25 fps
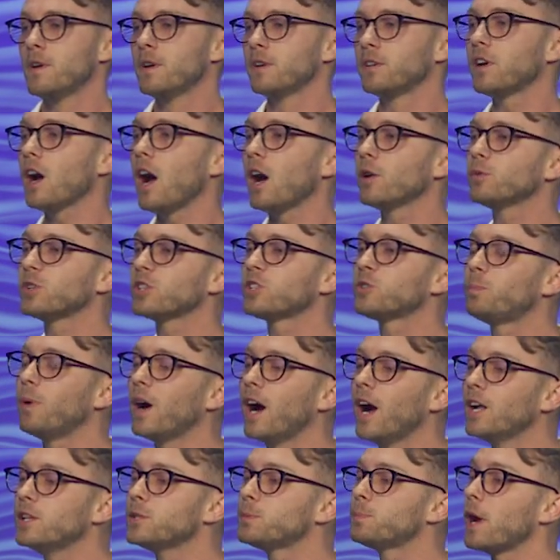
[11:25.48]
God
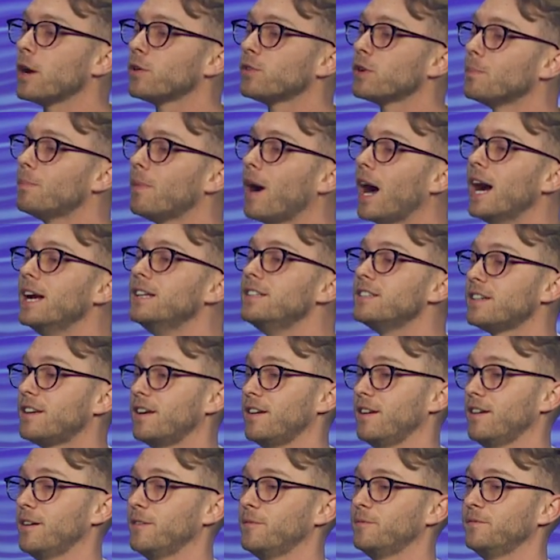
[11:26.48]
responds by reminding
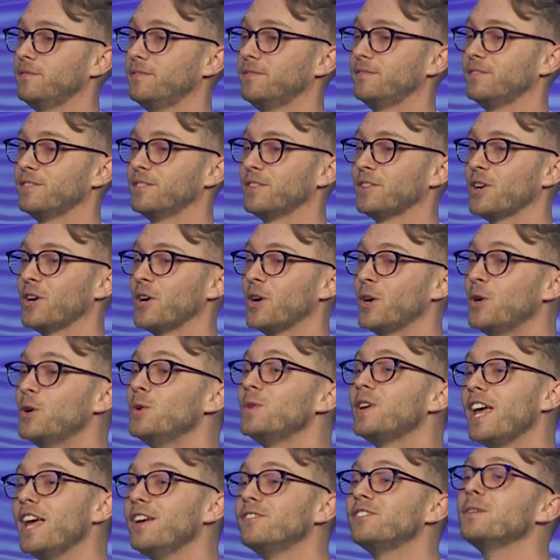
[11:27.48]
him who
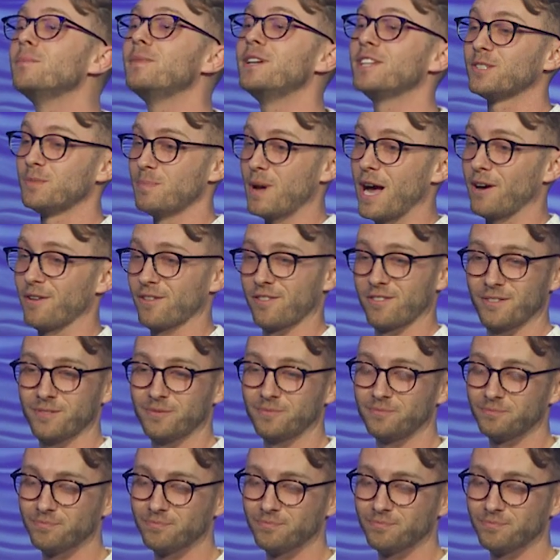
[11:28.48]
gave him his mouth.